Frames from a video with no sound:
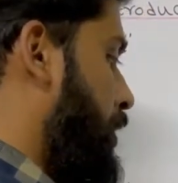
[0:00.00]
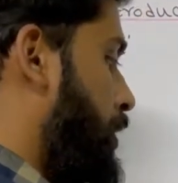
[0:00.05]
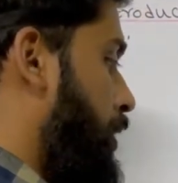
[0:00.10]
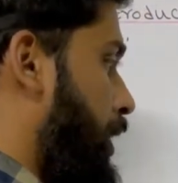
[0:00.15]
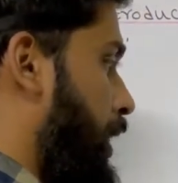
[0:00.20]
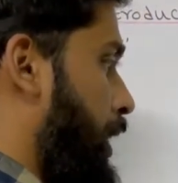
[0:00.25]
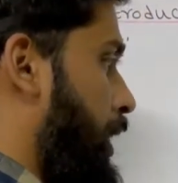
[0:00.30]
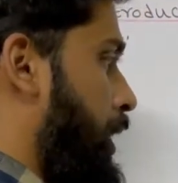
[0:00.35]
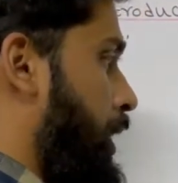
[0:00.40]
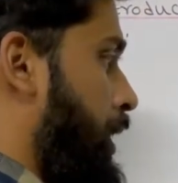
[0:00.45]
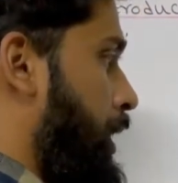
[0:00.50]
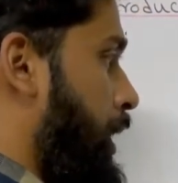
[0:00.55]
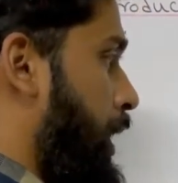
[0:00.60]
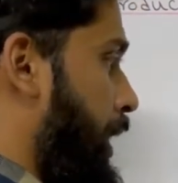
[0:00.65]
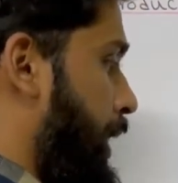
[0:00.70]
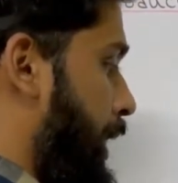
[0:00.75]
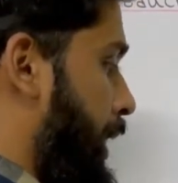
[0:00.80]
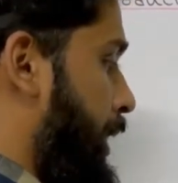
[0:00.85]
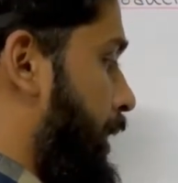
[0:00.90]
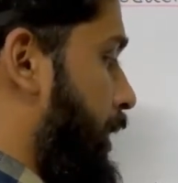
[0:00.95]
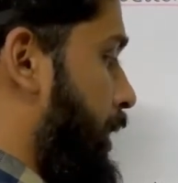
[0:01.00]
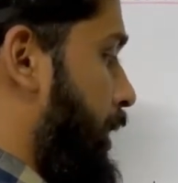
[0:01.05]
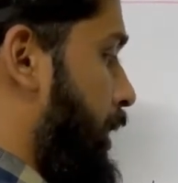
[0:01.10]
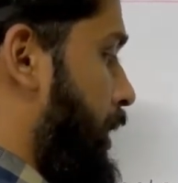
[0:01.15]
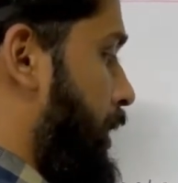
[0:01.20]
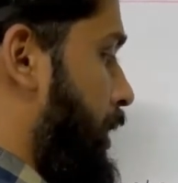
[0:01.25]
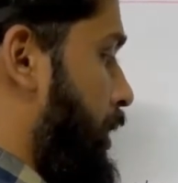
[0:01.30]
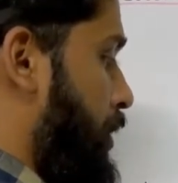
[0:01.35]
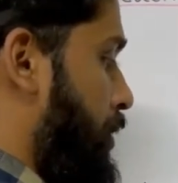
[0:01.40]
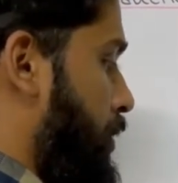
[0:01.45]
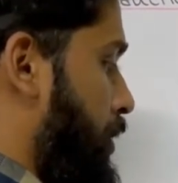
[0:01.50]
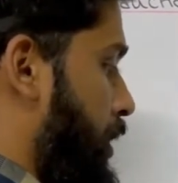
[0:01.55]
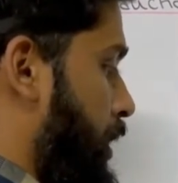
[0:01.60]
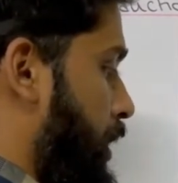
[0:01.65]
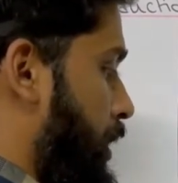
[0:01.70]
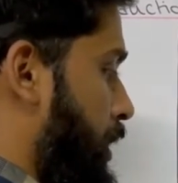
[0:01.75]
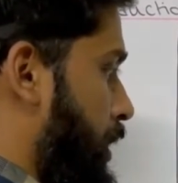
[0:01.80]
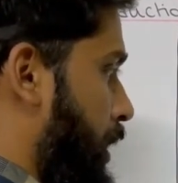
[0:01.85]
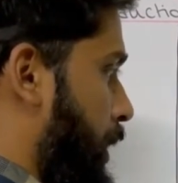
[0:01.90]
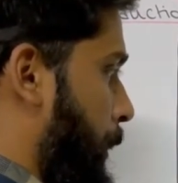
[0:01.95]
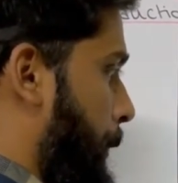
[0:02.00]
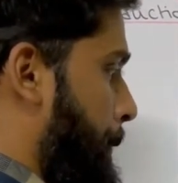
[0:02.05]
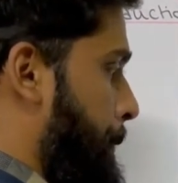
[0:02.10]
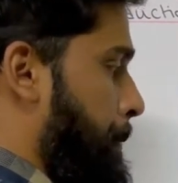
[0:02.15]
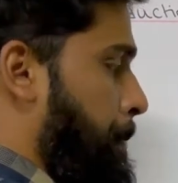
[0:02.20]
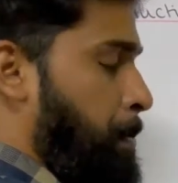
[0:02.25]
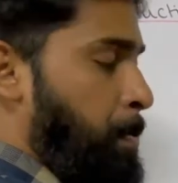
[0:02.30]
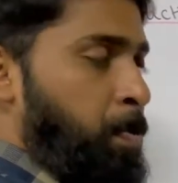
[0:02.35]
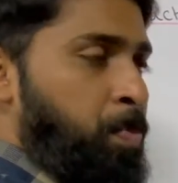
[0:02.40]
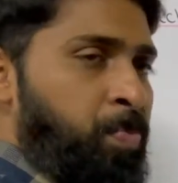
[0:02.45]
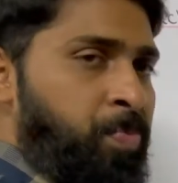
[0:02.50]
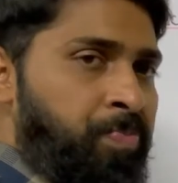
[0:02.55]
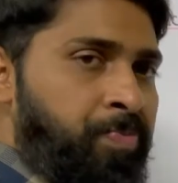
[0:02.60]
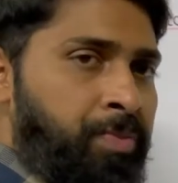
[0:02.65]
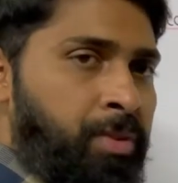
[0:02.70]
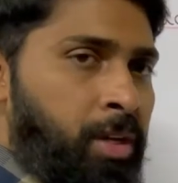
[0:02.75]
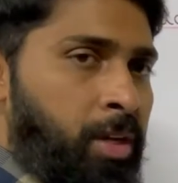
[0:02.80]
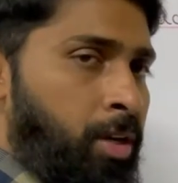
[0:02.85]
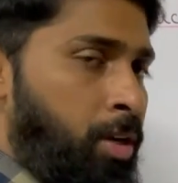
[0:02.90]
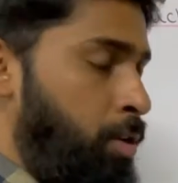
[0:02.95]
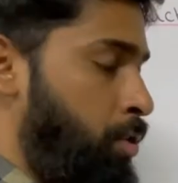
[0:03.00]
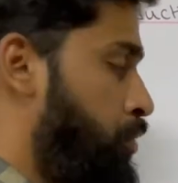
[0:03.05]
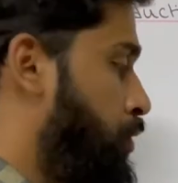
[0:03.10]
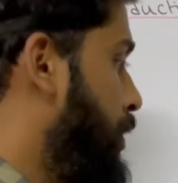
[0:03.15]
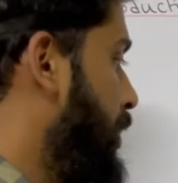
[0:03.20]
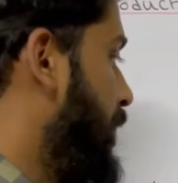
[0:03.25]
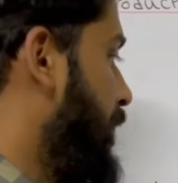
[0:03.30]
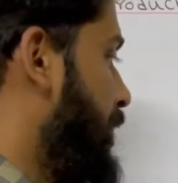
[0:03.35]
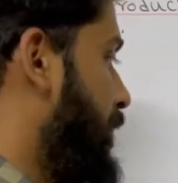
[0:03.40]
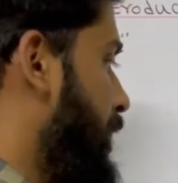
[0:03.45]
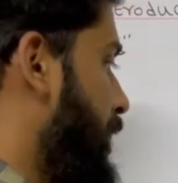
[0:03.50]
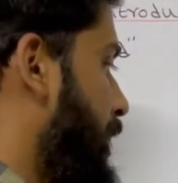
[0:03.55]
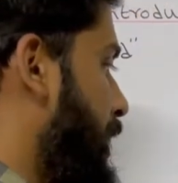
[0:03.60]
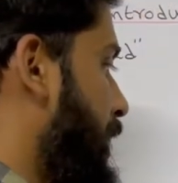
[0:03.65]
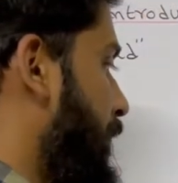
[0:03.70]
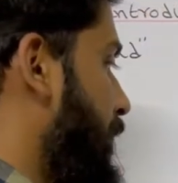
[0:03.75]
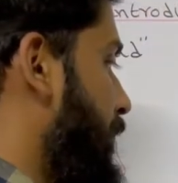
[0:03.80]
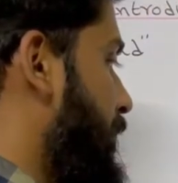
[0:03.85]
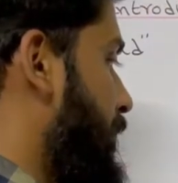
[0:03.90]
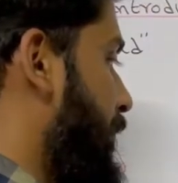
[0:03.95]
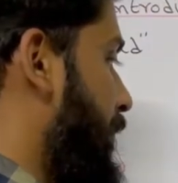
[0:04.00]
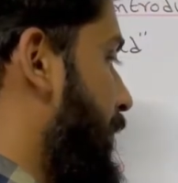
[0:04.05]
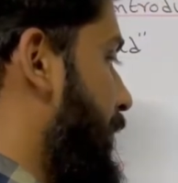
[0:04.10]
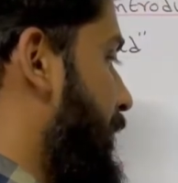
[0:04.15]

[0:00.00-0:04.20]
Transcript: Okay, here I enter 23. Now 23 is